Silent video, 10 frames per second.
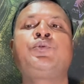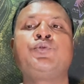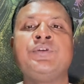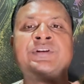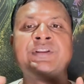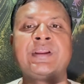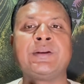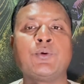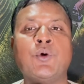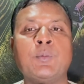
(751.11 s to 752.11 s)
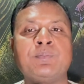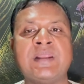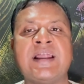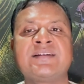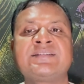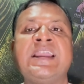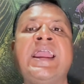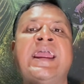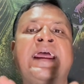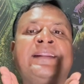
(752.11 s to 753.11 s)
to integrate all plans
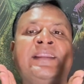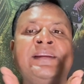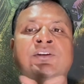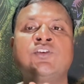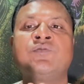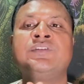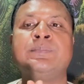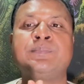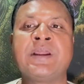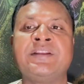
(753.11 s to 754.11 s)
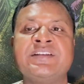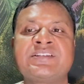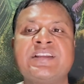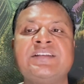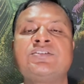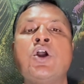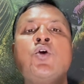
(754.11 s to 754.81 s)
at the end of the planning stage,